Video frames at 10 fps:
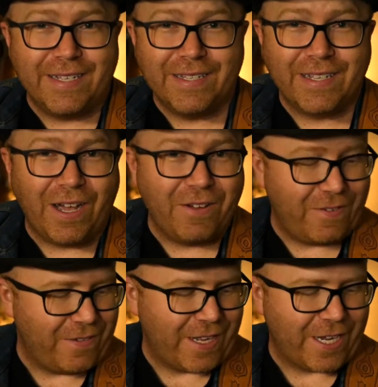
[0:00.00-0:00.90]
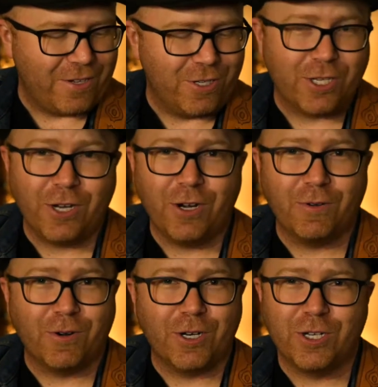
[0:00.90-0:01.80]
stuff like you just
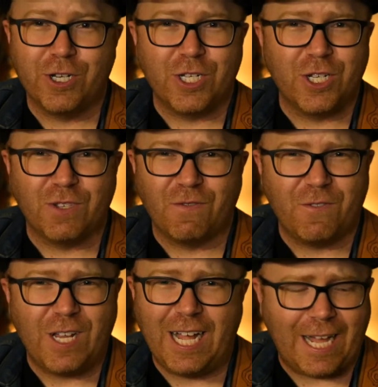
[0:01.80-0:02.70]
heard, where you can just fly,